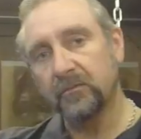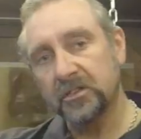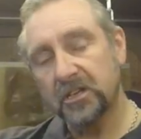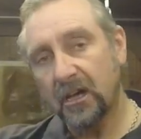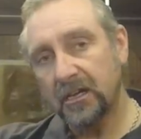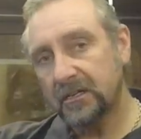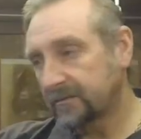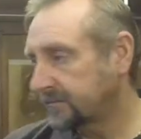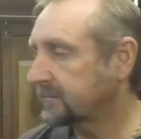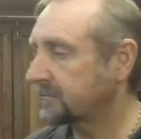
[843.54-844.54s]
from the side
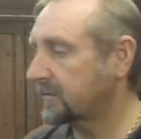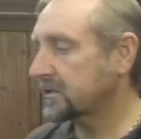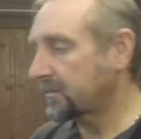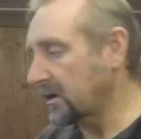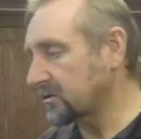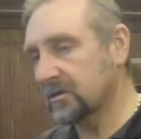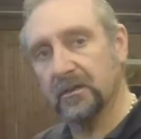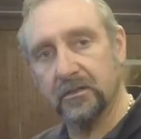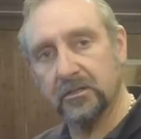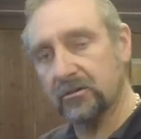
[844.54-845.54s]
as opposed
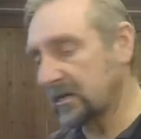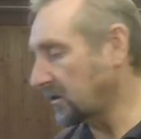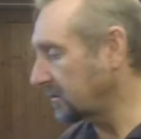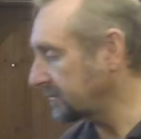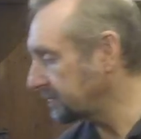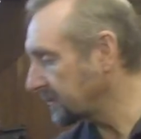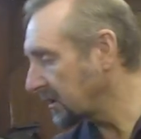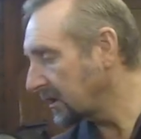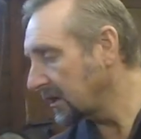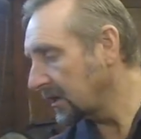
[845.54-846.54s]
to straight on.
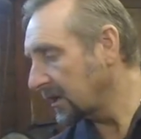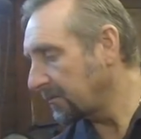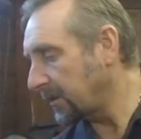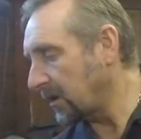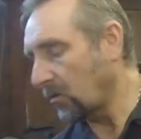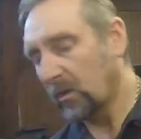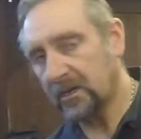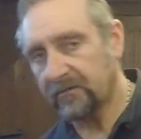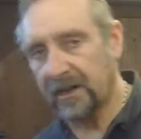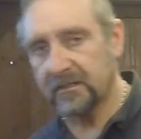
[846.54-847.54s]
But one
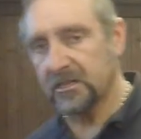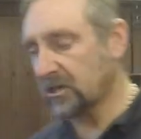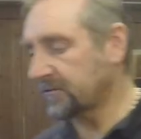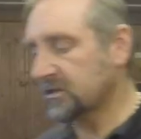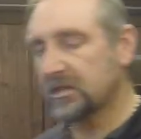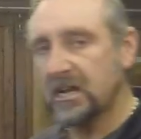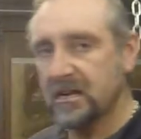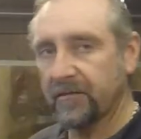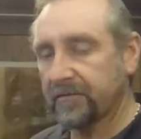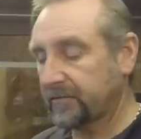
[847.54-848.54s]
advantage I've seen of